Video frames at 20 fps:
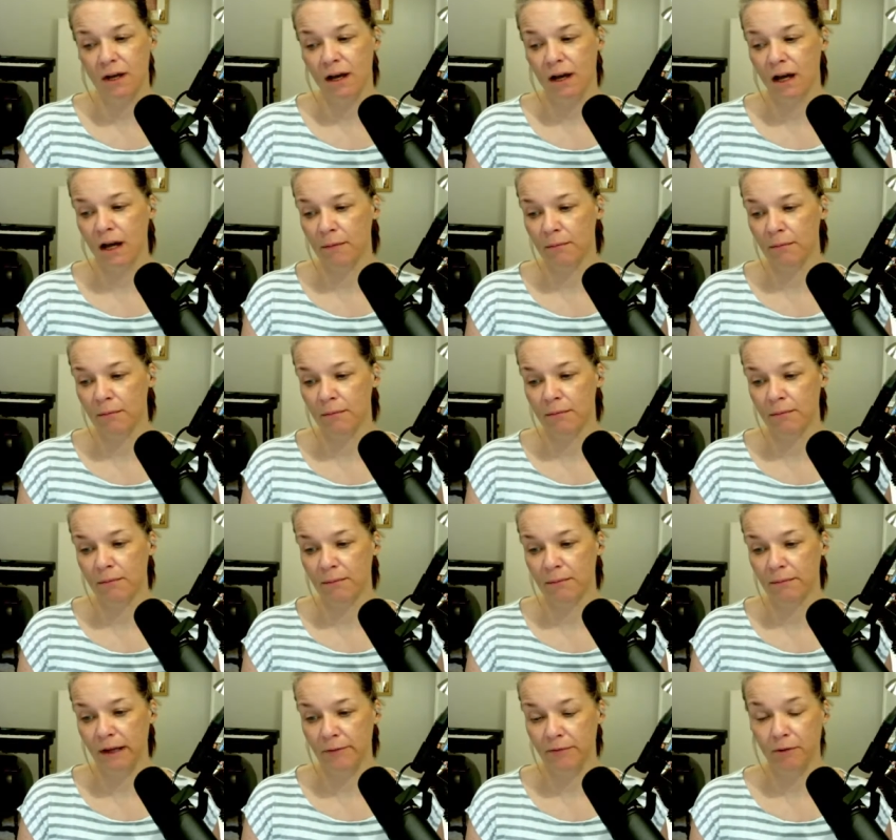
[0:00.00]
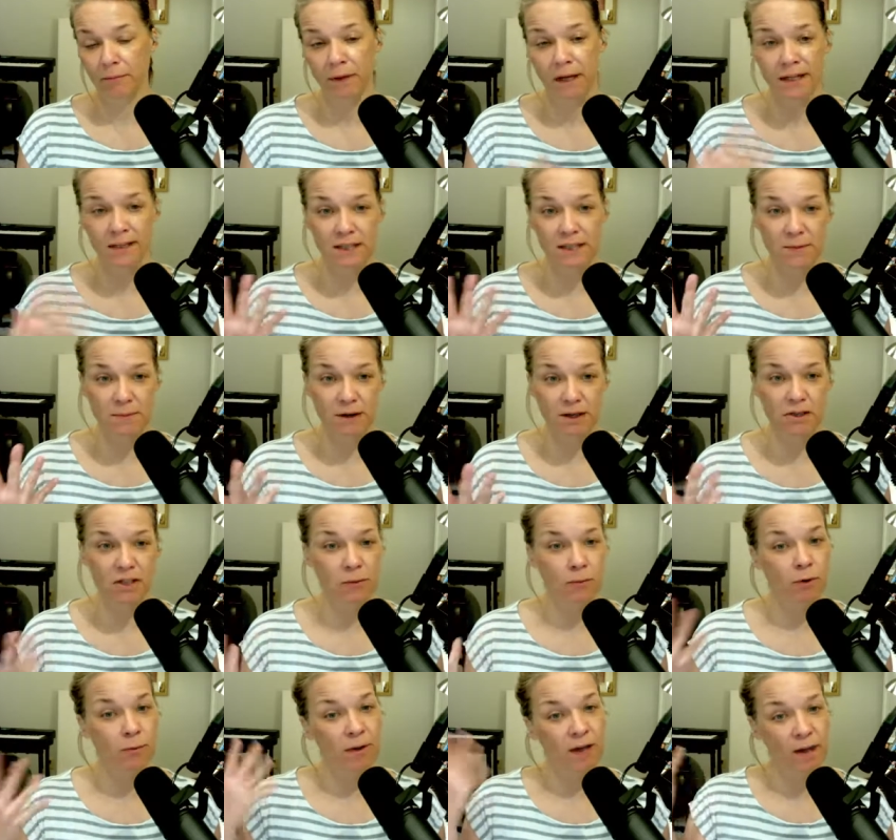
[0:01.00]
And for me, it's especially
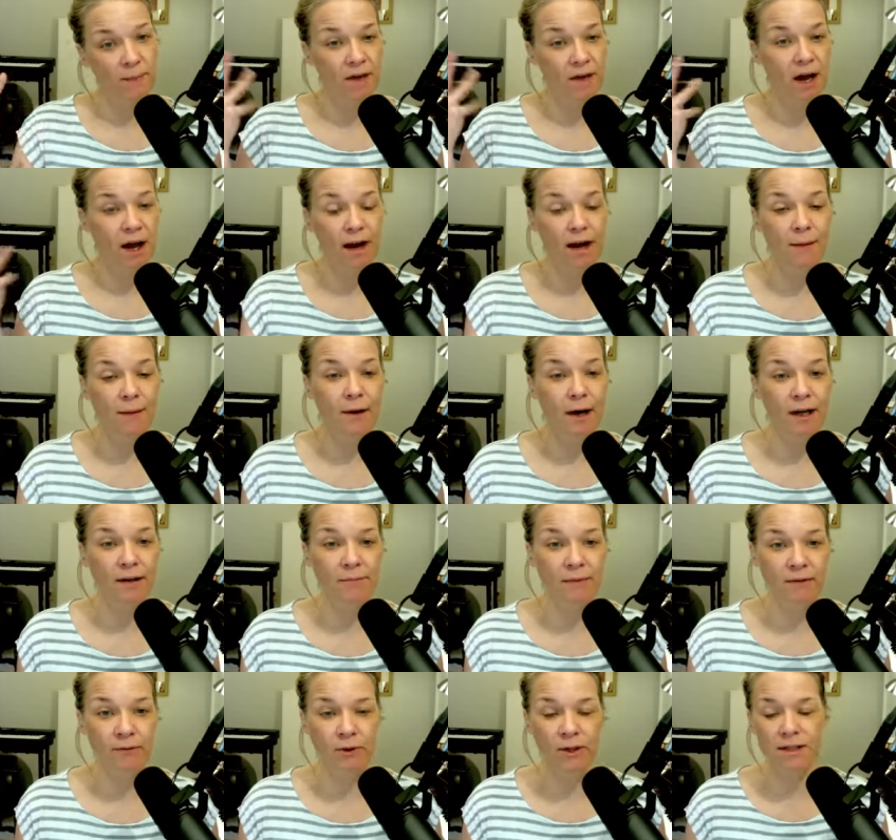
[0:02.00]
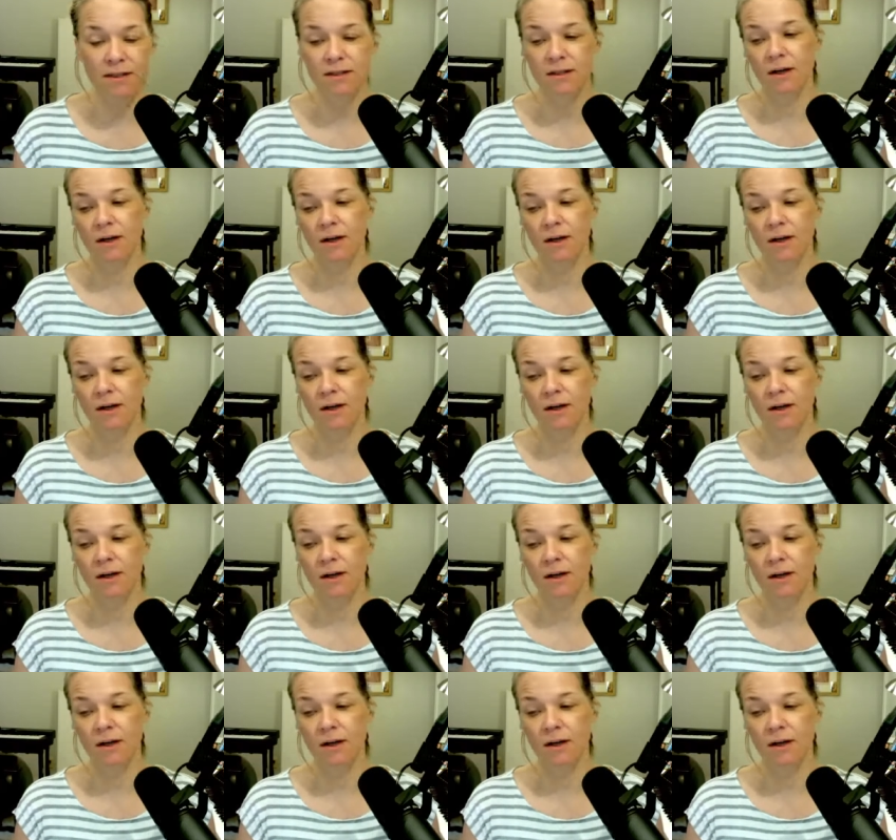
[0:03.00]
warming up the higher part of my voice.